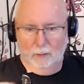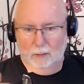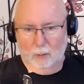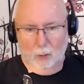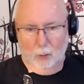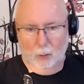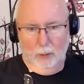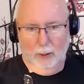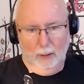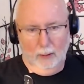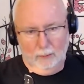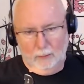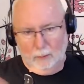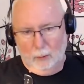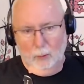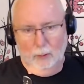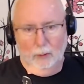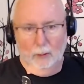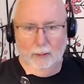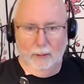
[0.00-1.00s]
screw
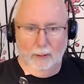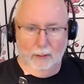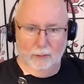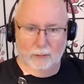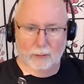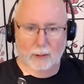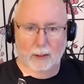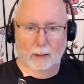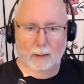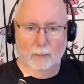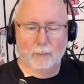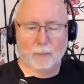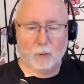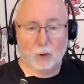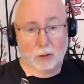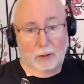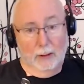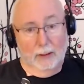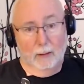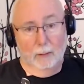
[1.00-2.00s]
it on the other side,
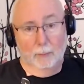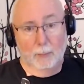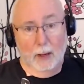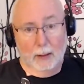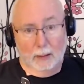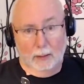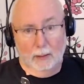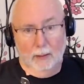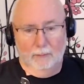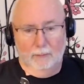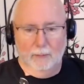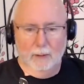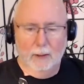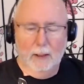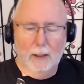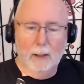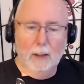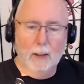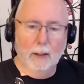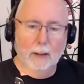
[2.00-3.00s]
just like a pocket knife.
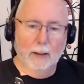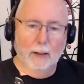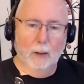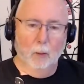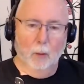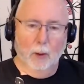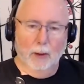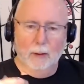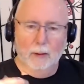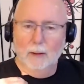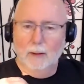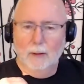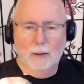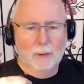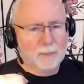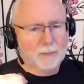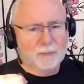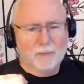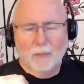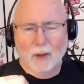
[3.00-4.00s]
Anyway,
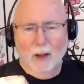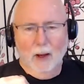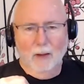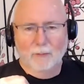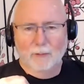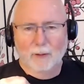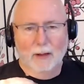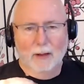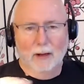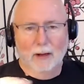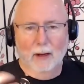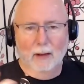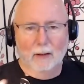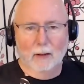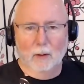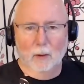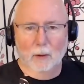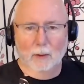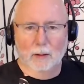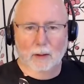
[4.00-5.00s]
I forget I had the
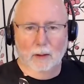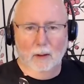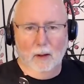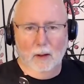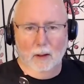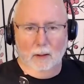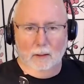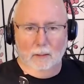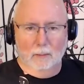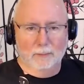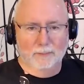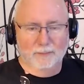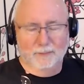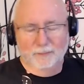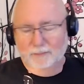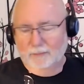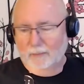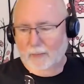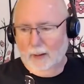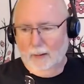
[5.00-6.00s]
darn thing on.
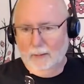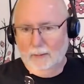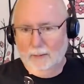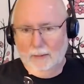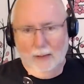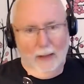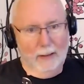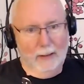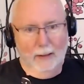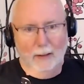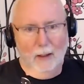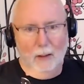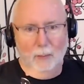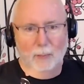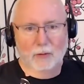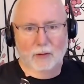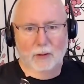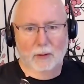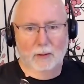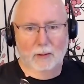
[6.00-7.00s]

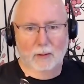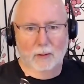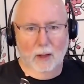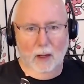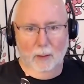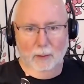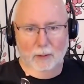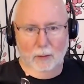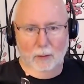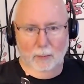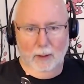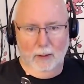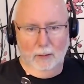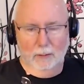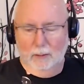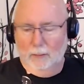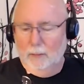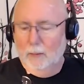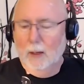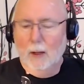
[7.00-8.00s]
99% of the time, it's
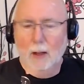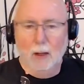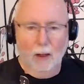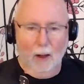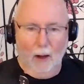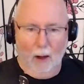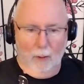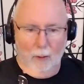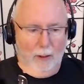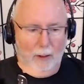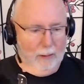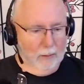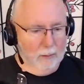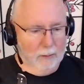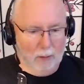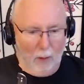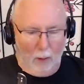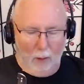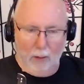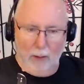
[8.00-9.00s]
amazing. All right,
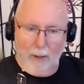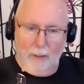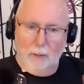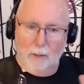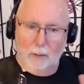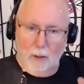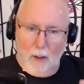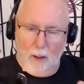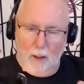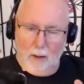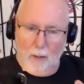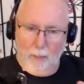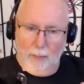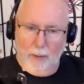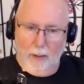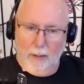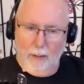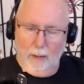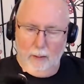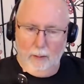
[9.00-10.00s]
so let's talk
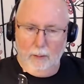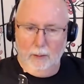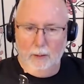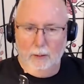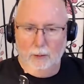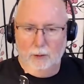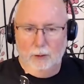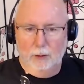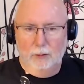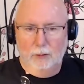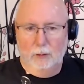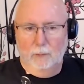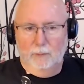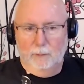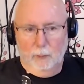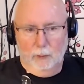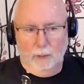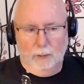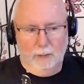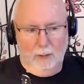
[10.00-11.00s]
about in ninjutsu,
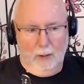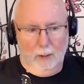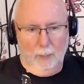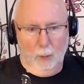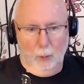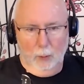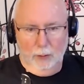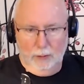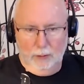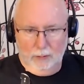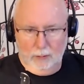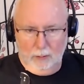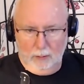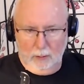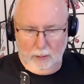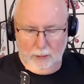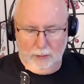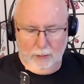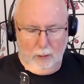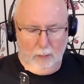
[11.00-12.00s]
for example, which is a
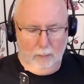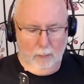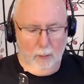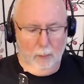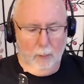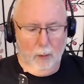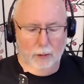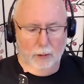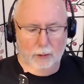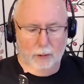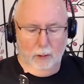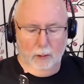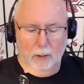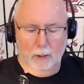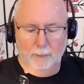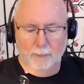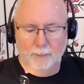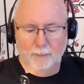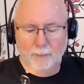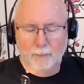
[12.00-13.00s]
martial art.